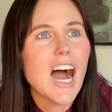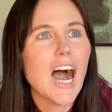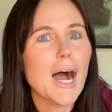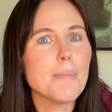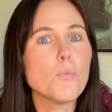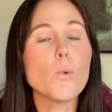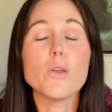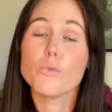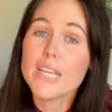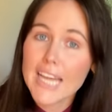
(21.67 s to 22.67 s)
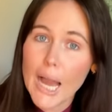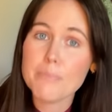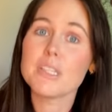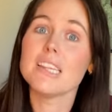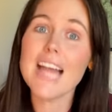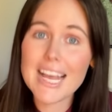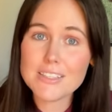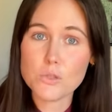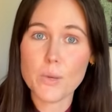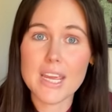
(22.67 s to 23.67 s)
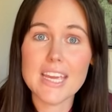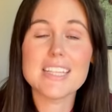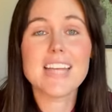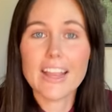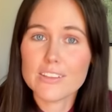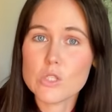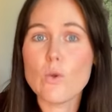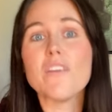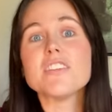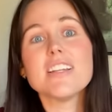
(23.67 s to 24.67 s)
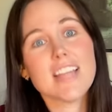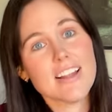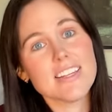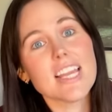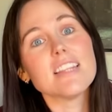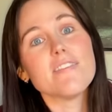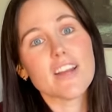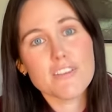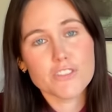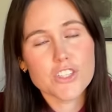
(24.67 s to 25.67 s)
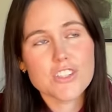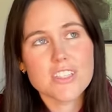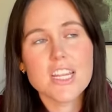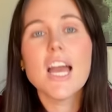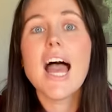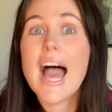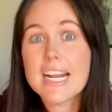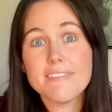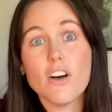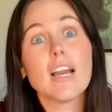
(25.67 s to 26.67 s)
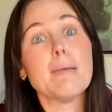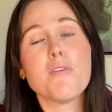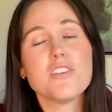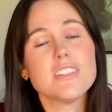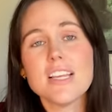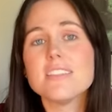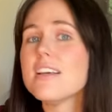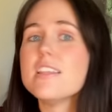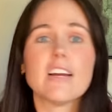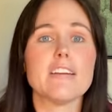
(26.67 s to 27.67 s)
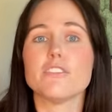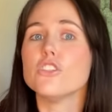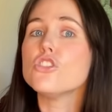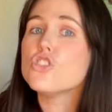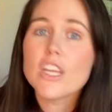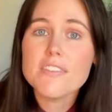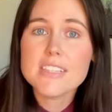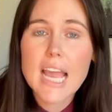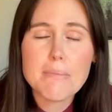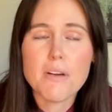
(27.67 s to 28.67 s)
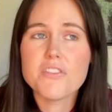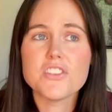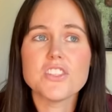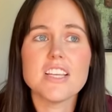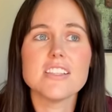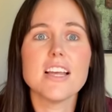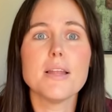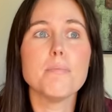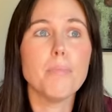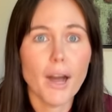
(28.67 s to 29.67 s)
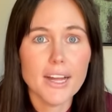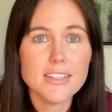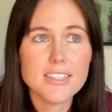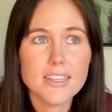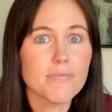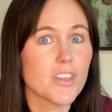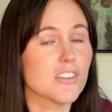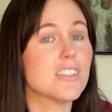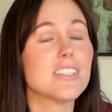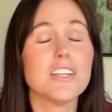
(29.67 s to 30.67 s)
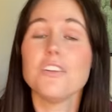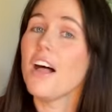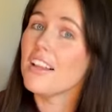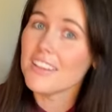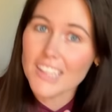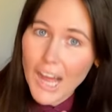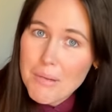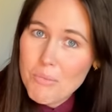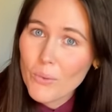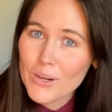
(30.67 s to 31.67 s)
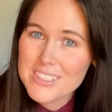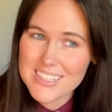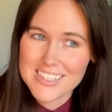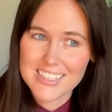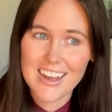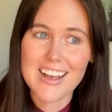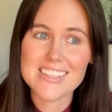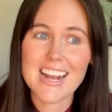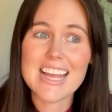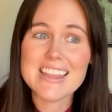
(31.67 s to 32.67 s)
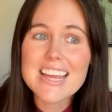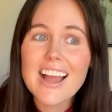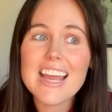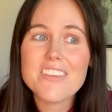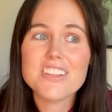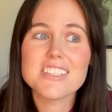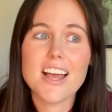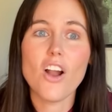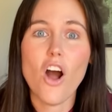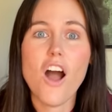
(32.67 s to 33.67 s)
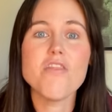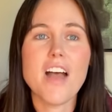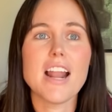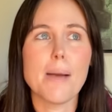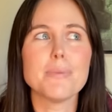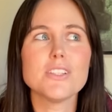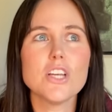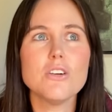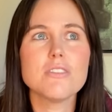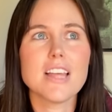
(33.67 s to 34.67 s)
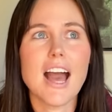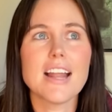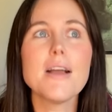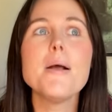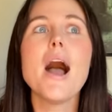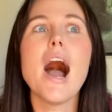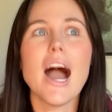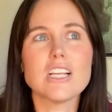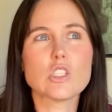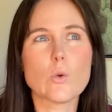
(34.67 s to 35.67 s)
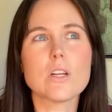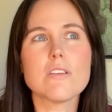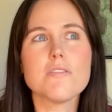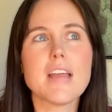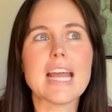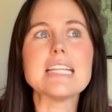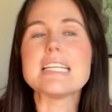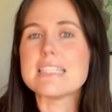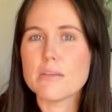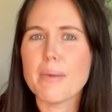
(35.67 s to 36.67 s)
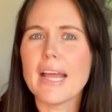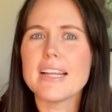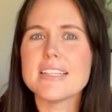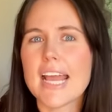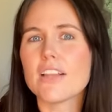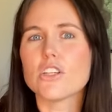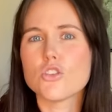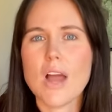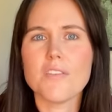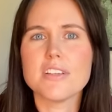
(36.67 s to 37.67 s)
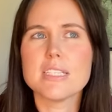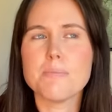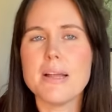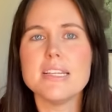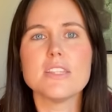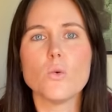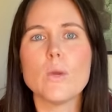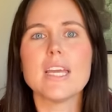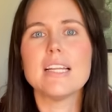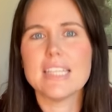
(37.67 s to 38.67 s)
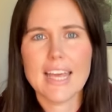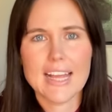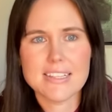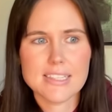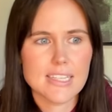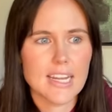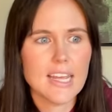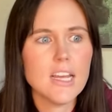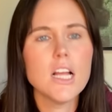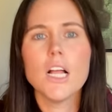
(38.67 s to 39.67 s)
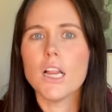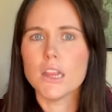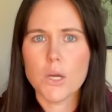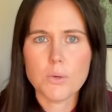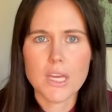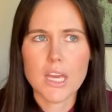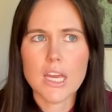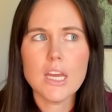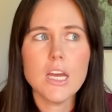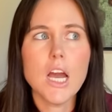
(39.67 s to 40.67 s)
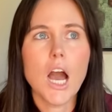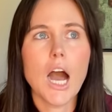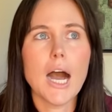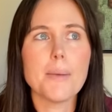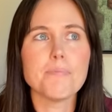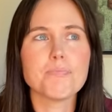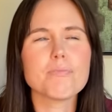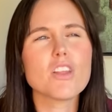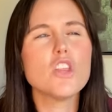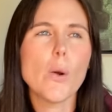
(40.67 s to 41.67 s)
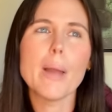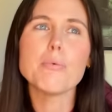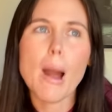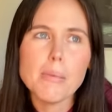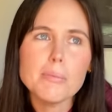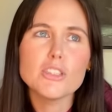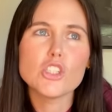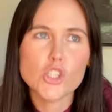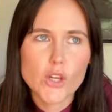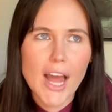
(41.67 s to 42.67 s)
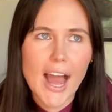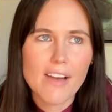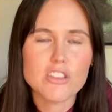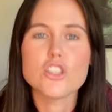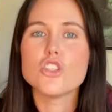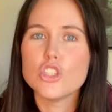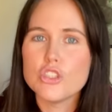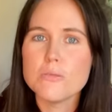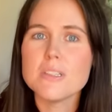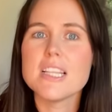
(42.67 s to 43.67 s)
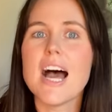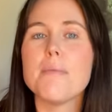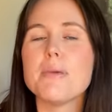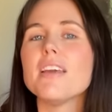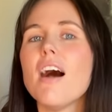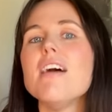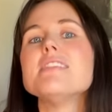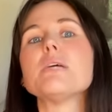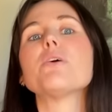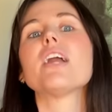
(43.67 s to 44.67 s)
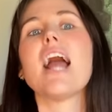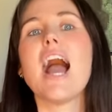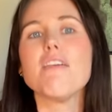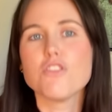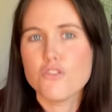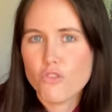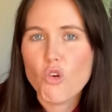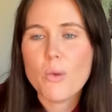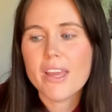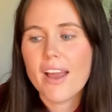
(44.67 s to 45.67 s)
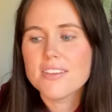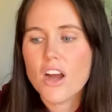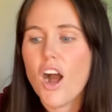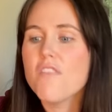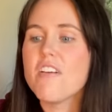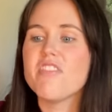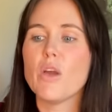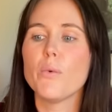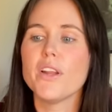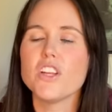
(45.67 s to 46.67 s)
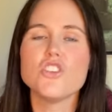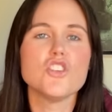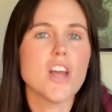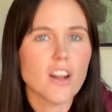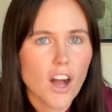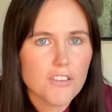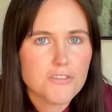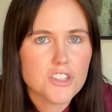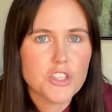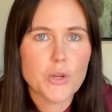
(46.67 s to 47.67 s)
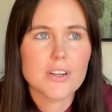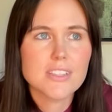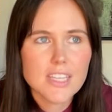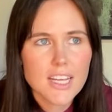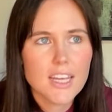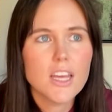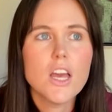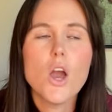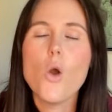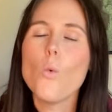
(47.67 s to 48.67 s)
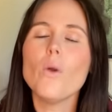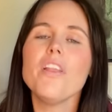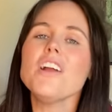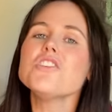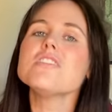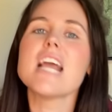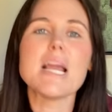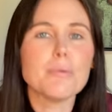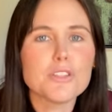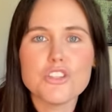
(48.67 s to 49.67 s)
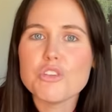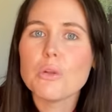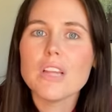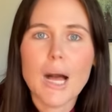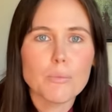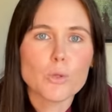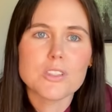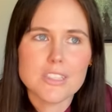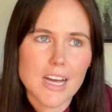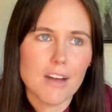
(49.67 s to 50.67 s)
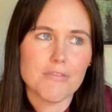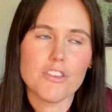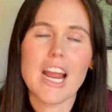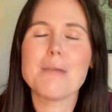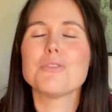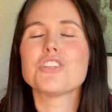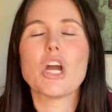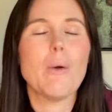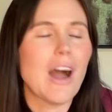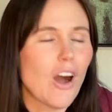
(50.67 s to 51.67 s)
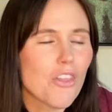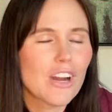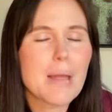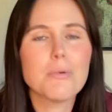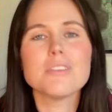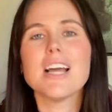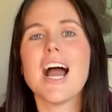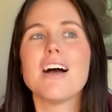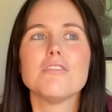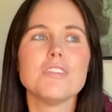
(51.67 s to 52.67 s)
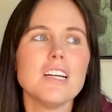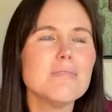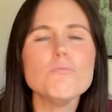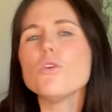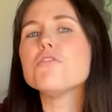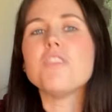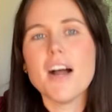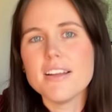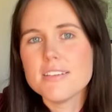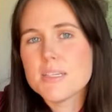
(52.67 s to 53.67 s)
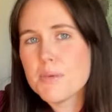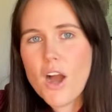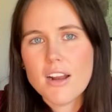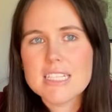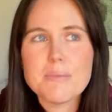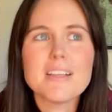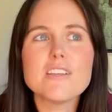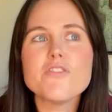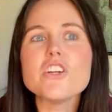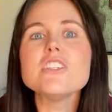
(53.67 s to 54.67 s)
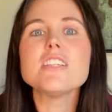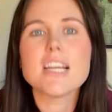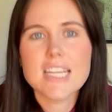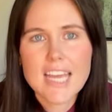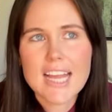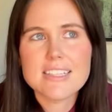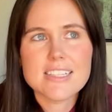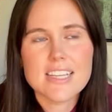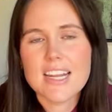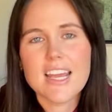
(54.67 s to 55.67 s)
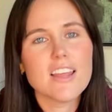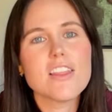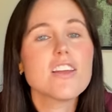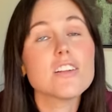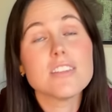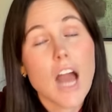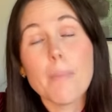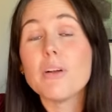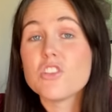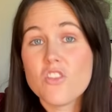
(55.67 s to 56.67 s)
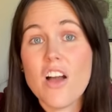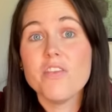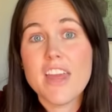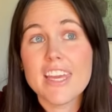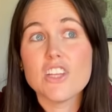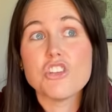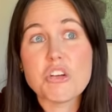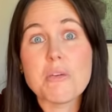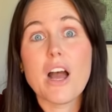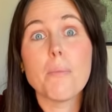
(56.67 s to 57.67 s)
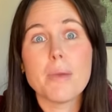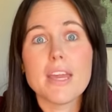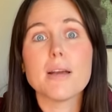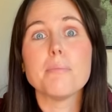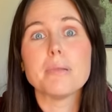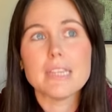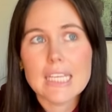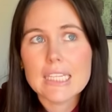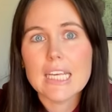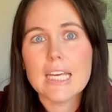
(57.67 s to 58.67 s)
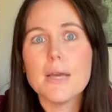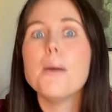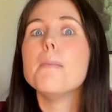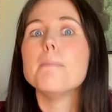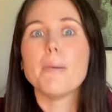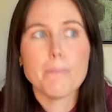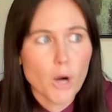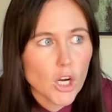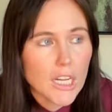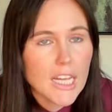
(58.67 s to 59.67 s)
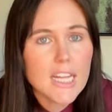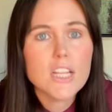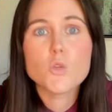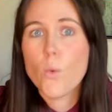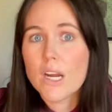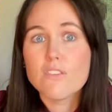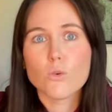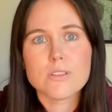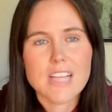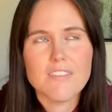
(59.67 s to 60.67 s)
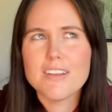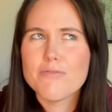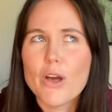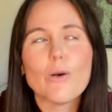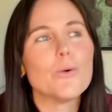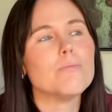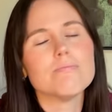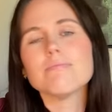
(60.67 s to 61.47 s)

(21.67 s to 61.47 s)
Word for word: Um, we recapped last week Taylor Swift attending the very first NFL game of the season, the very first Chiefs game of the season, but there's still a lot more to discuss. And I think I even said on that episode that I sort of anticipated Taylor and Travis spending the weekend in Kansas City, low key. Um, though I probably should have assumed that because they were going to have the full weekend off, that they would jet off to New York City, where they're just able to do a lot more stuff. They're able to go out, they're able to have more fun, to be honest. Because if they're stuck in Kansas City, there's not much that they can do without being completely bombarded 24 7, though,